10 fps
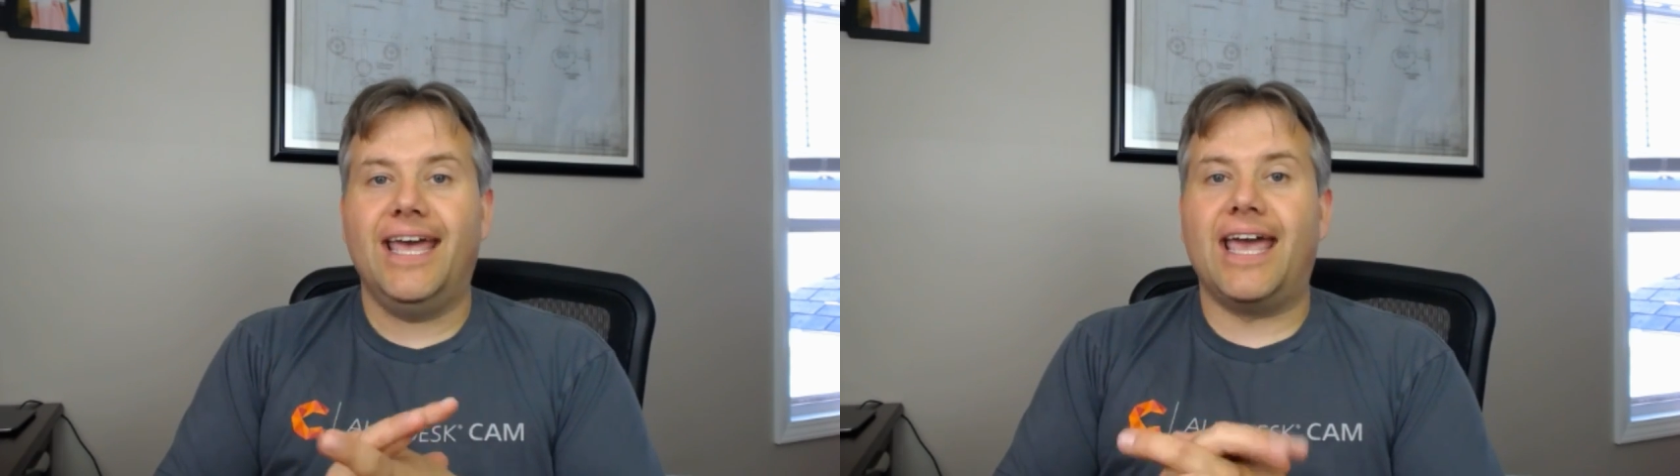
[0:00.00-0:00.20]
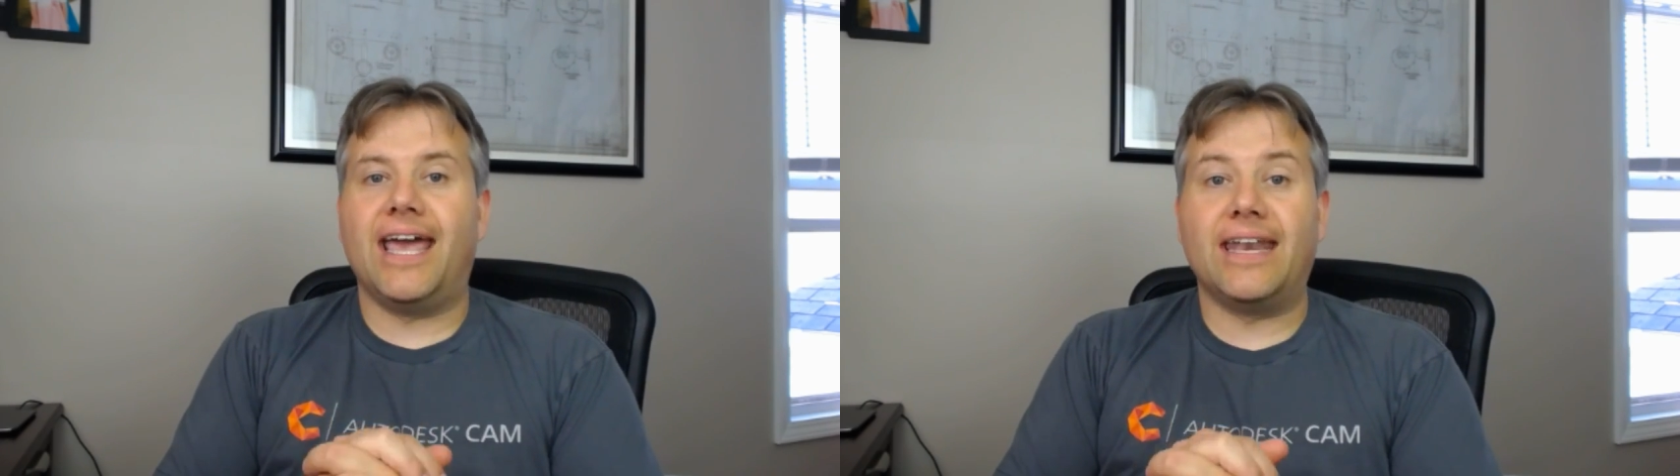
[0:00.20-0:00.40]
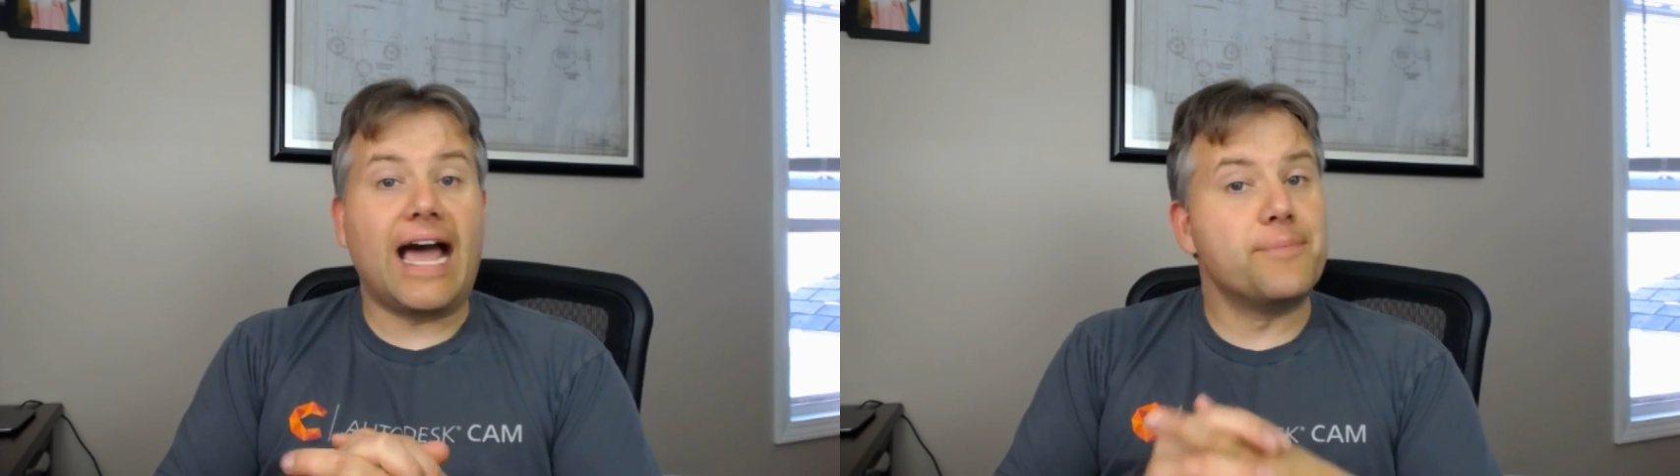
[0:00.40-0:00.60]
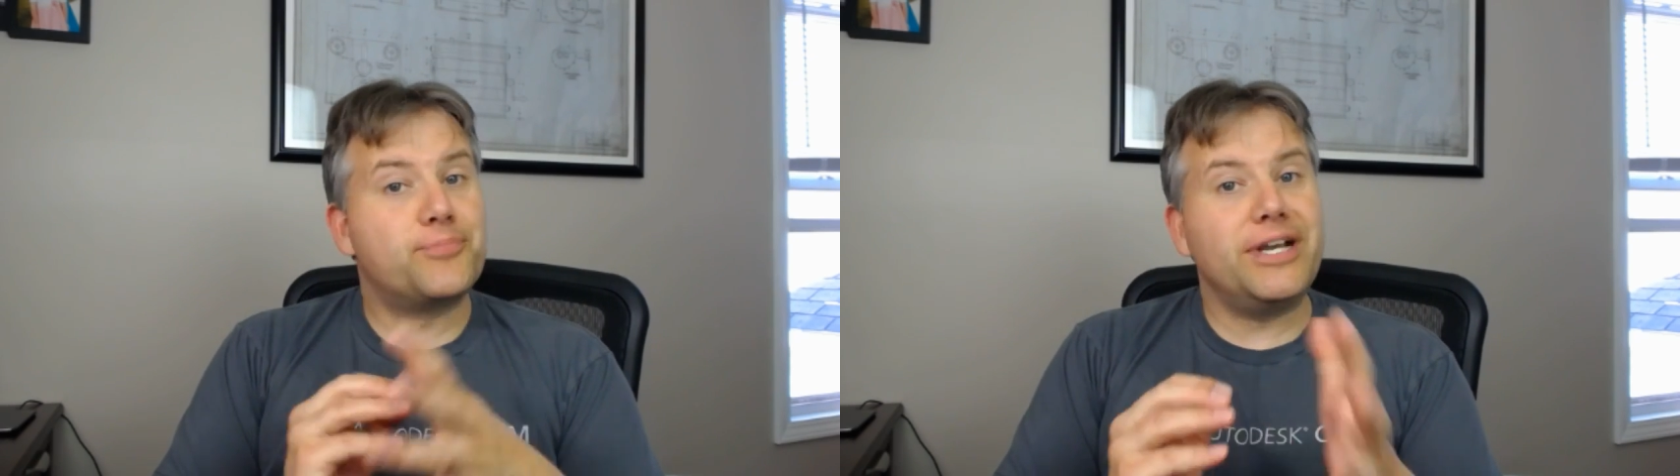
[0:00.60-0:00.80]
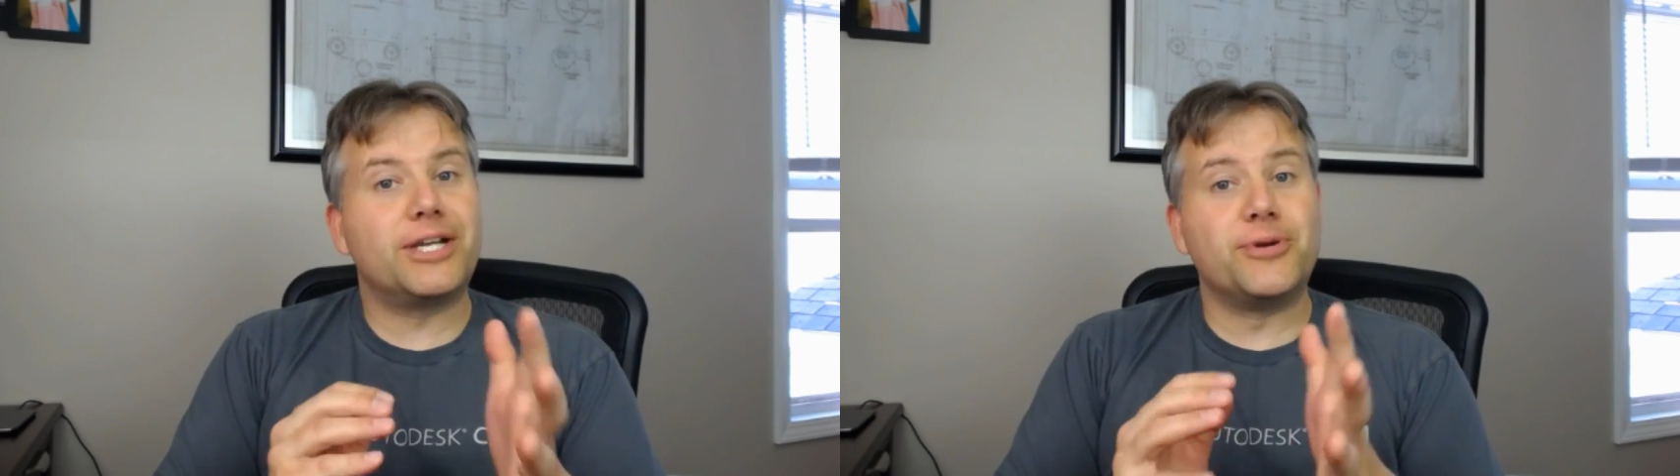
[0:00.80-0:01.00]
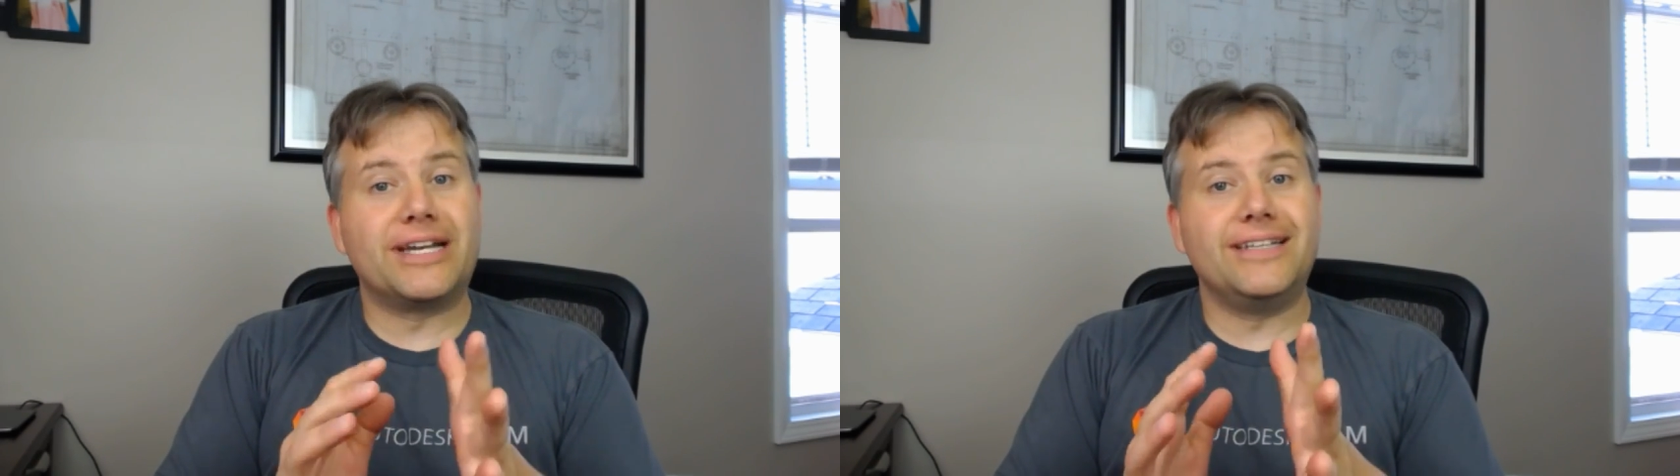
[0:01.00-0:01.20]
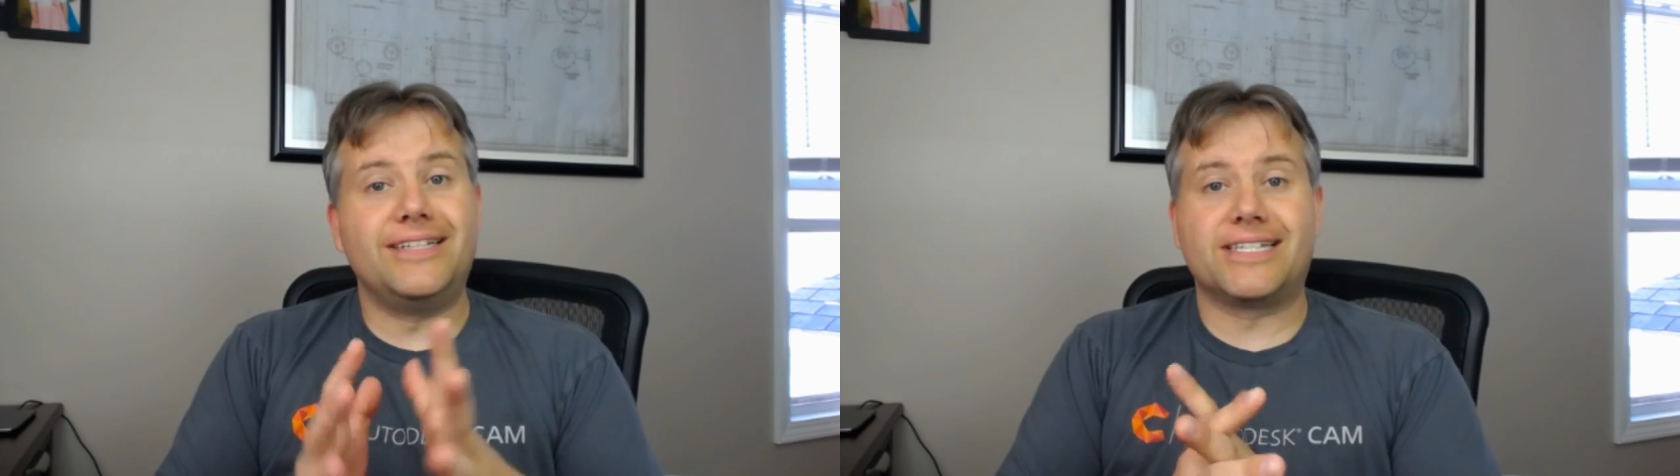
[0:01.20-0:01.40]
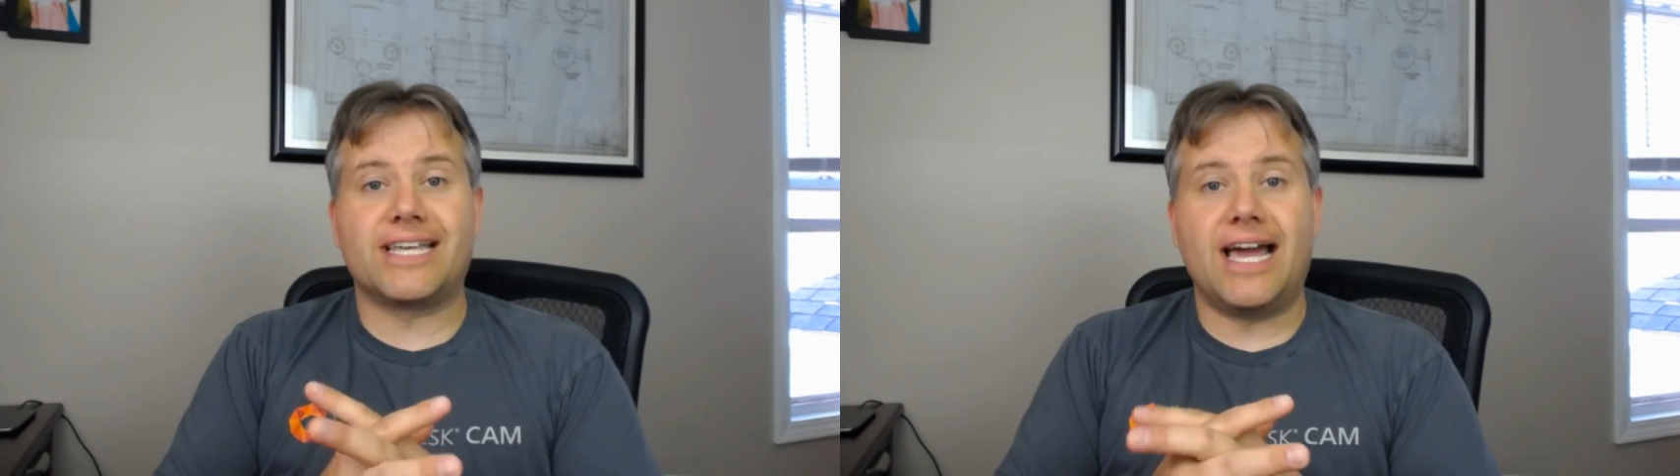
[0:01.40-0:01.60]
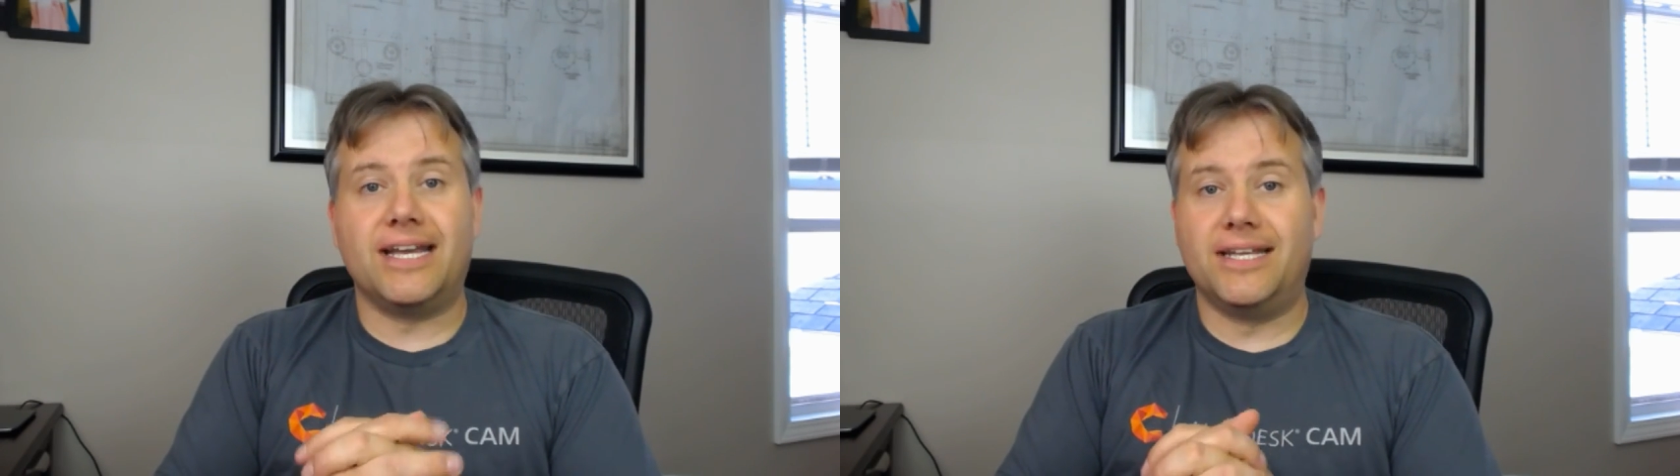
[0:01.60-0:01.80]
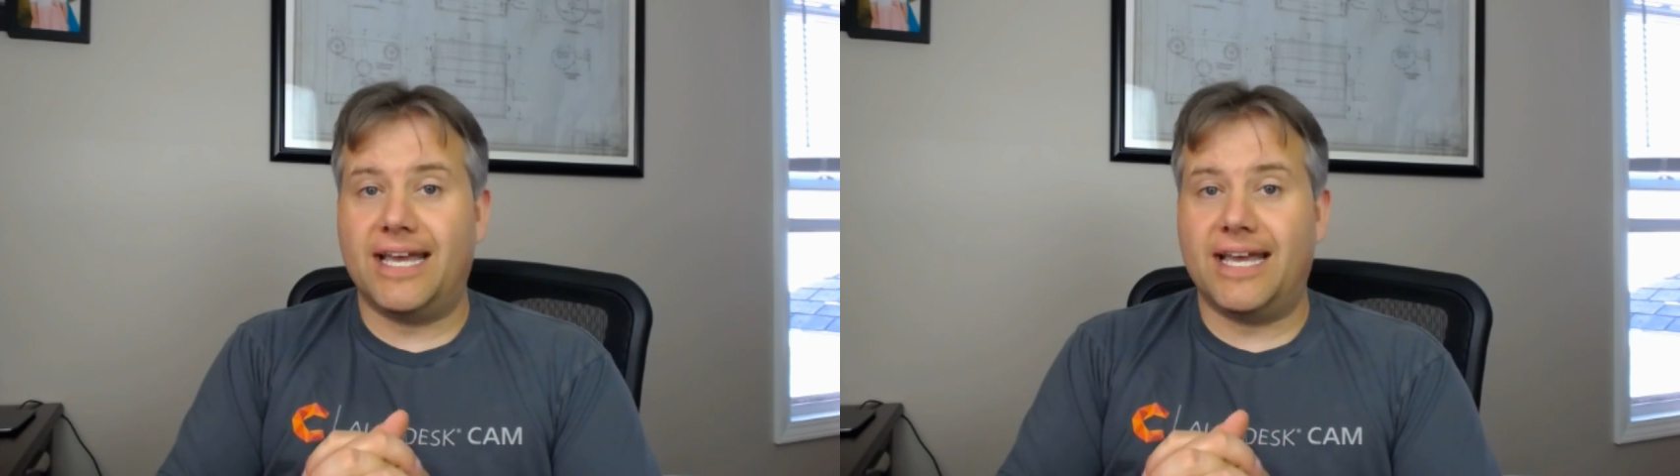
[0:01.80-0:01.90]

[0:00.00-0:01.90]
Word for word: And I pretty quickly decided